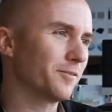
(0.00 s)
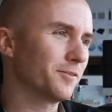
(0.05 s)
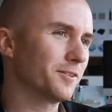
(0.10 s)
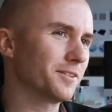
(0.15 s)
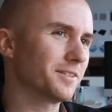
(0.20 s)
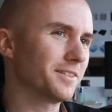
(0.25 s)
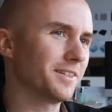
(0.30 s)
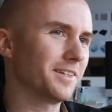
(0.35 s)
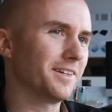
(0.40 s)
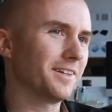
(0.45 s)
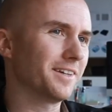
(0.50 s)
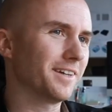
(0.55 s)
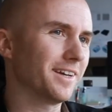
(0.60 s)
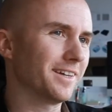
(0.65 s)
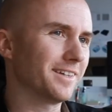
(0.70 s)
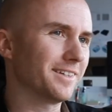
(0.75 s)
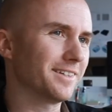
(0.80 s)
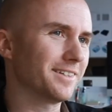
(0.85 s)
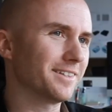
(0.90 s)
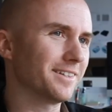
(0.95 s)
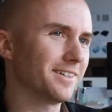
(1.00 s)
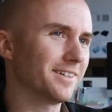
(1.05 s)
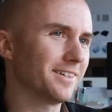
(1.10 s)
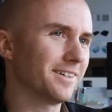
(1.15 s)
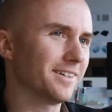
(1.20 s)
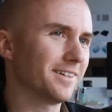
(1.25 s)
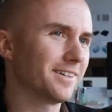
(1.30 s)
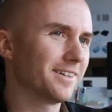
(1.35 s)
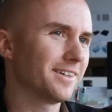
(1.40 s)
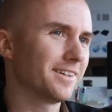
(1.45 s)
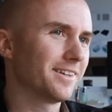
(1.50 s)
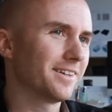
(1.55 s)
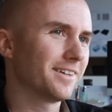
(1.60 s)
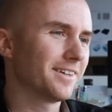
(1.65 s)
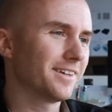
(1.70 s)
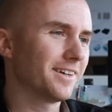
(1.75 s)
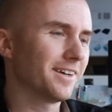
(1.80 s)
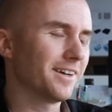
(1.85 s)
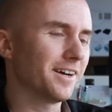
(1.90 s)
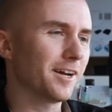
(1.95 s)
I have to say, and
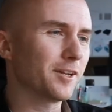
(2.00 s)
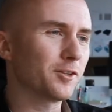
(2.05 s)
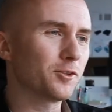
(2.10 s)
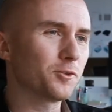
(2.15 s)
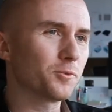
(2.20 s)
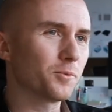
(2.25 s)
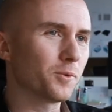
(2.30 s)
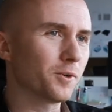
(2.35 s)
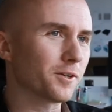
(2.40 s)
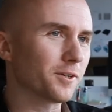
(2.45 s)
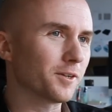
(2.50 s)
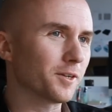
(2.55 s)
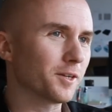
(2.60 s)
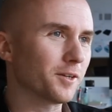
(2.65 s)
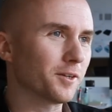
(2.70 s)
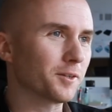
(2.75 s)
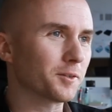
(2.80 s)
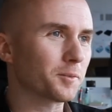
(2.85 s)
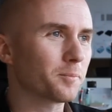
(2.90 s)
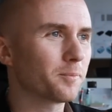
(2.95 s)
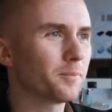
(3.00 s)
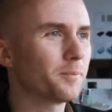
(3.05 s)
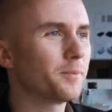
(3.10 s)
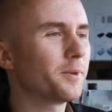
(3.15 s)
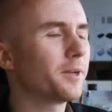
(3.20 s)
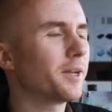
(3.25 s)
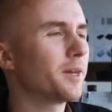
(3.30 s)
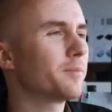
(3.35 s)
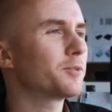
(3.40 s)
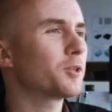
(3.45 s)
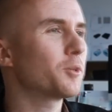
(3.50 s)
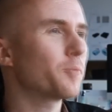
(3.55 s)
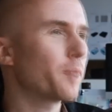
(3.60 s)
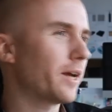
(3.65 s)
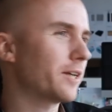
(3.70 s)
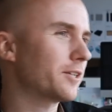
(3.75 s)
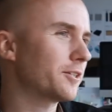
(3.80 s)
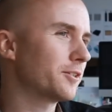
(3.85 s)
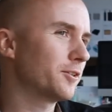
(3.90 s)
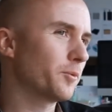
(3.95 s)
I do work a lot. But I'm so
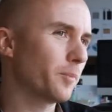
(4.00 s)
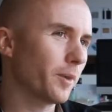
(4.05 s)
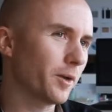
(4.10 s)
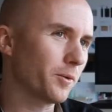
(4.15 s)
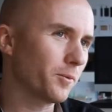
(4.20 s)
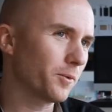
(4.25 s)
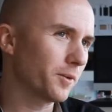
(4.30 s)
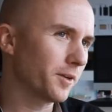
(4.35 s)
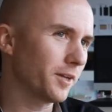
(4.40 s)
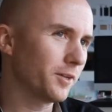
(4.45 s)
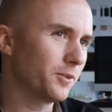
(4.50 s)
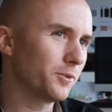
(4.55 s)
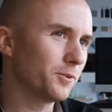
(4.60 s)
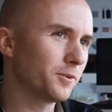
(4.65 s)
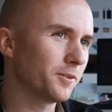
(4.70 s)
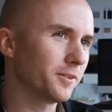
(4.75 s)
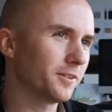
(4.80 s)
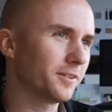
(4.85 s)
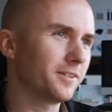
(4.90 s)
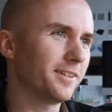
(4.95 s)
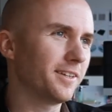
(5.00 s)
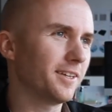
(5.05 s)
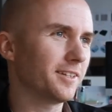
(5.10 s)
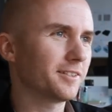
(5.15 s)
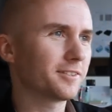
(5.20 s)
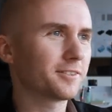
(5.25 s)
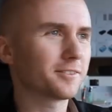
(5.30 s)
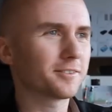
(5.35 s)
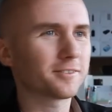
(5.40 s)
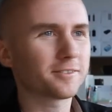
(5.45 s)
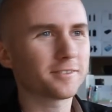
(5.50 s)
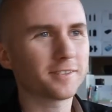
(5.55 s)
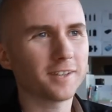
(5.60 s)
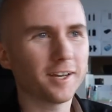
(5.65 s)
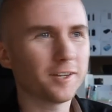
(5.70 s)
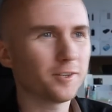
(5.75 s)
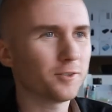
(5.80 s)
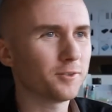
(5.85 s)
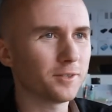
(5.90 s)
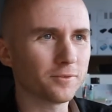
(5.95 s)
passionate about what I do that
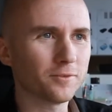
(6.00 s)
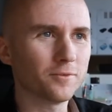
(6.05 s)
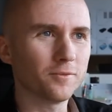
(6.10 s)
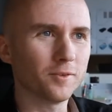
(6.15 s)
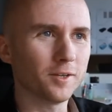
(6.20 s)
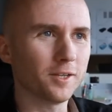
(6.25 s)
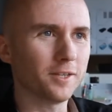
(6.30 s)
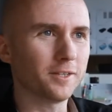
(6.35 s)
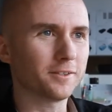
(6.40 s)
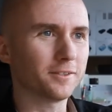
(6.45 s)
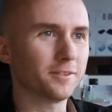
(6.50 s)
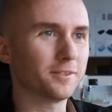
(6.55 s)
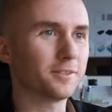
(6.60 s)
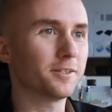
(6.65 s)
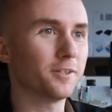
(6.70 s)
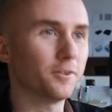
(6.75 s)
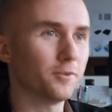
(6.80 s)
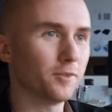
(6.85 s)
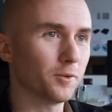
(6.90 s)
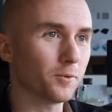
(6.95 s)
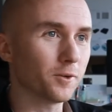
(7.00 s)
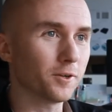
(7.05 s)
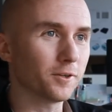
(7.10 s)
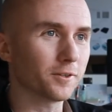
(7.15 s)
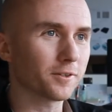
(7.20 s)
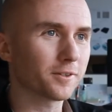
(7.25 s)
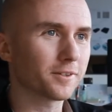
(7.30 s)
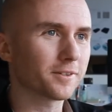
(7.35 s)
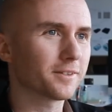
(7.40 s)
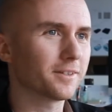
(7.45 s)
I don't even really consider it work.